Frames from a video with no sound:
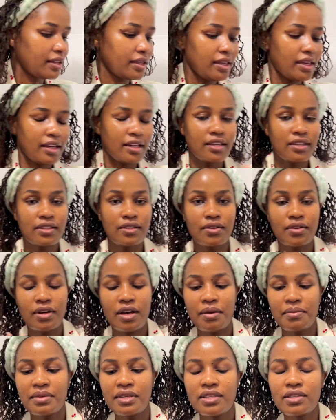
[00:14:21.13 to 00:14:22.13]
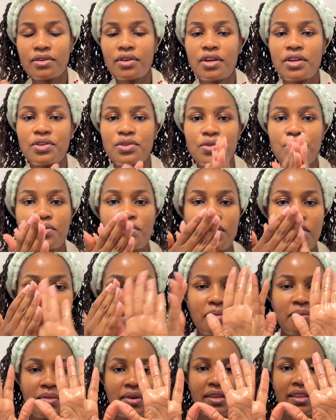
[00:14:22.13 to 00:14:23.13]
Yeah, so I'm just going to
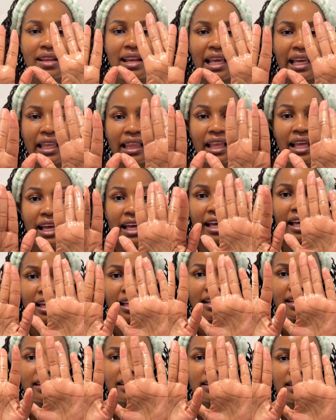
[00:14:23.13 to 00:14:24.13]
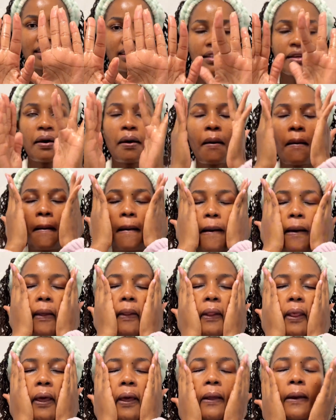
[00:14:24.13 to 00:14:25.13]
warm like that,
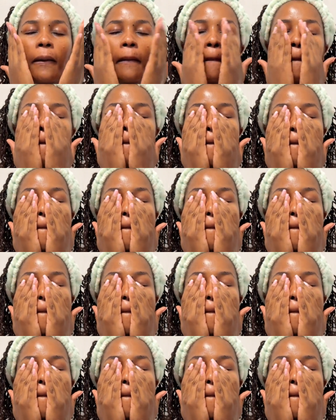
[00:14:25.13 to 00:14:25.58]
and then